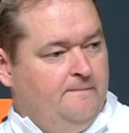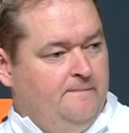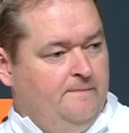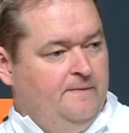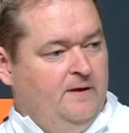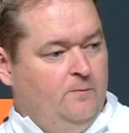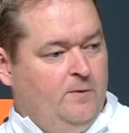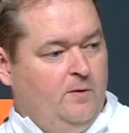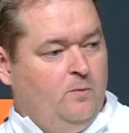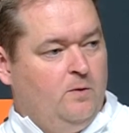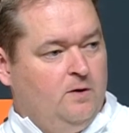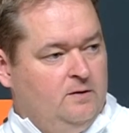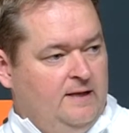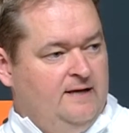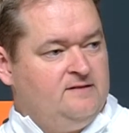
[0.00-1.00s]
than we were
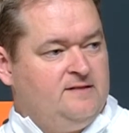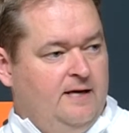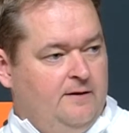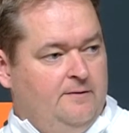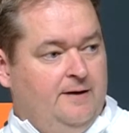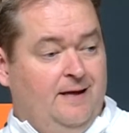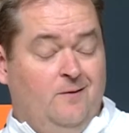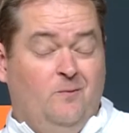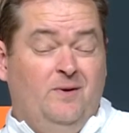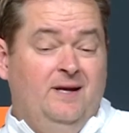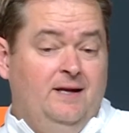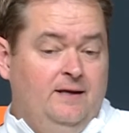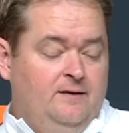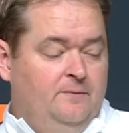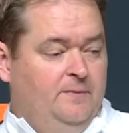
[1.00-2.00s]
last Saturday, and we
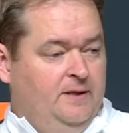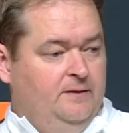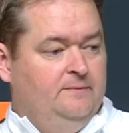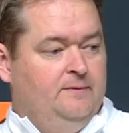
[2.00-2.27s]
need to be.